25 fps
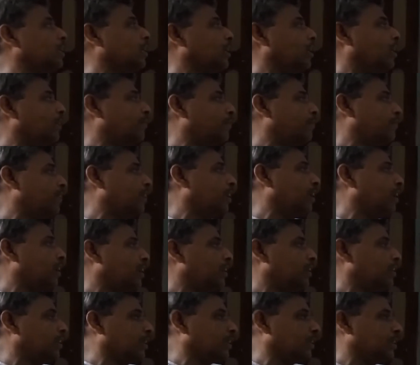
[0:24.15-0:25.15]
If
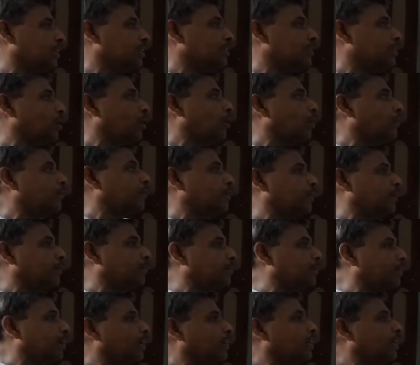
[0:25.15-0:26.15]
that is of
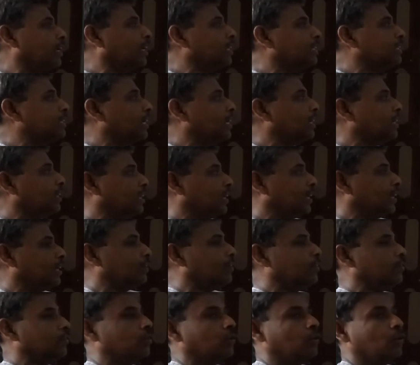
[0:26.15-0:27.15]
different nature,
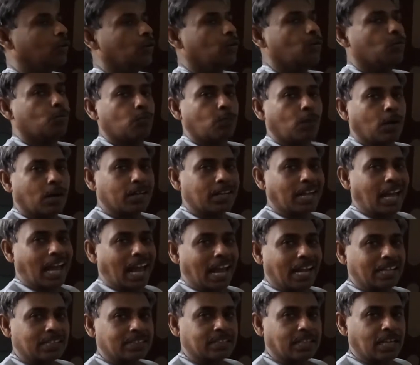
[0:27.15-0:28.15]
then one
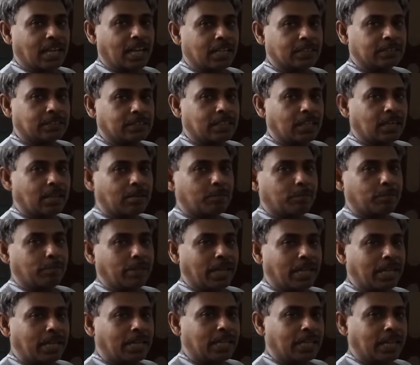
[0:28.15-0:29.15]
acts as the
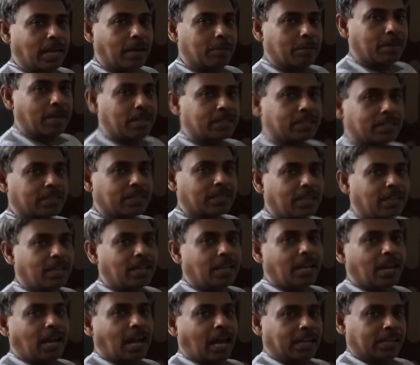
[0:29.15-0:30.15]
male gamete,
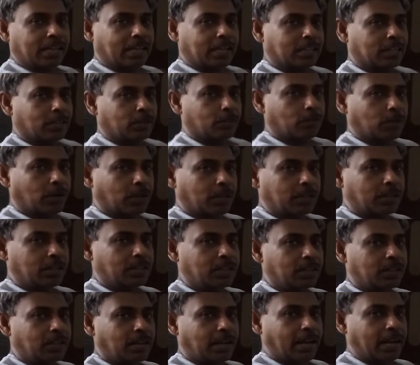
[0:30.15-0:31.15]
another one
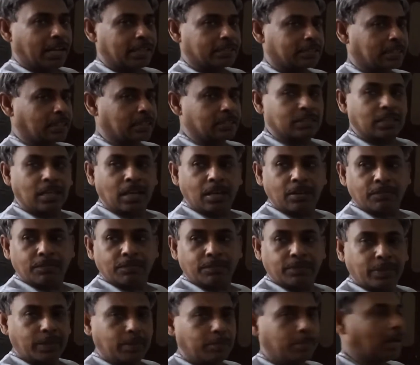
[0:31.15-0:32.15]
acts as the
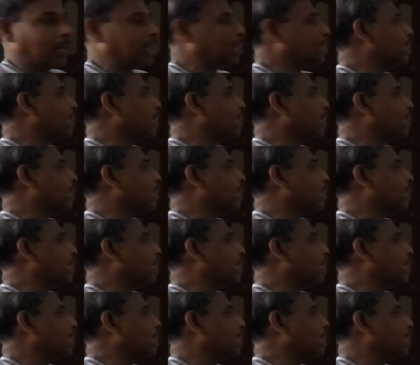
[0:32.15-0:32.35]
female